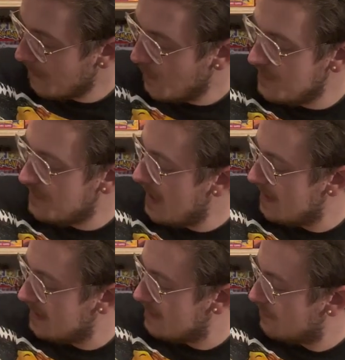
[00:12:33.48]
We've got
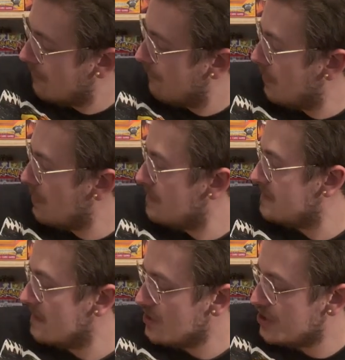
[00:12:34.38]
a
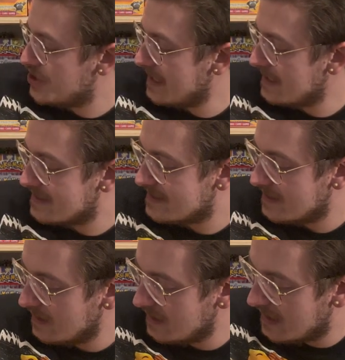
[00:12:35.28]
reverse Shinx,
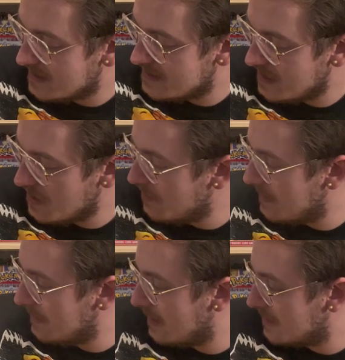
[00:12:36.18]
Luxio,
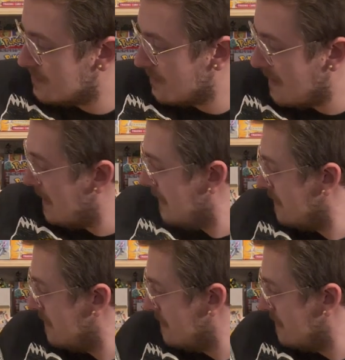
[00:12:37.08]
and Luxray.